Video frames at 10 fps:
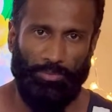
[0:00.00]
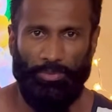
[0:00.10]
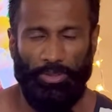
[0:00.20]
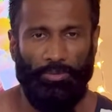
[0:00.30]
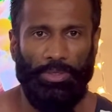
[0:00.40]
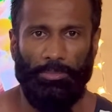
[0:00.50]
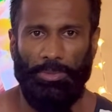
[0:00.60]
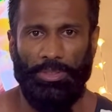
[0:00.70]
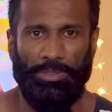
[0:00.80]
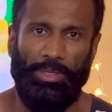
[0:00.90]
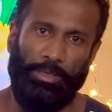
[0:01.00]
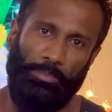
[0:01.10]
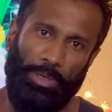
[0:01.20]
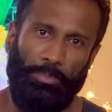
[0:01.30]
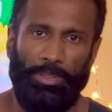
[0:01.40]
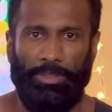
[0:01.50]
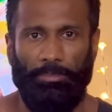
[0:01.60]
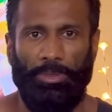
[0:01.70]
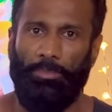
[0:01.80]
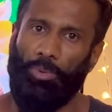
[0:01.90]
Free weight means like barbell,
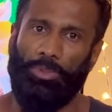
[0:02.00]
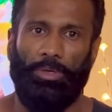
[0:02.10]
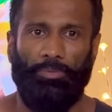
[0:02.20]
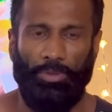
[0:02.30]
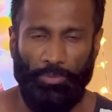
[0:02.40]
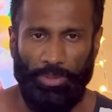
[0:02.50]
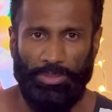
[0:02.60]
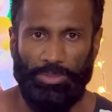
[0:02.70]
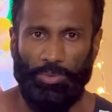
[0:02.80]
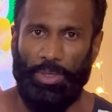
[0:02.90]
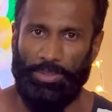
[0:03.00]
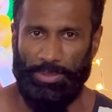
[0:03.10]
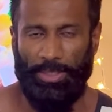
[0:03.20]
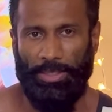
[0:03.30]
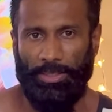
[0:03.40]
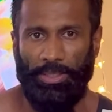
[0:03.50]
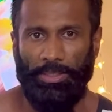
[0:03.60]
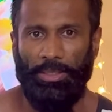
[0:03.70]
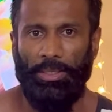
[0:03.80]
dumbbell, both are free weights. You can say like that.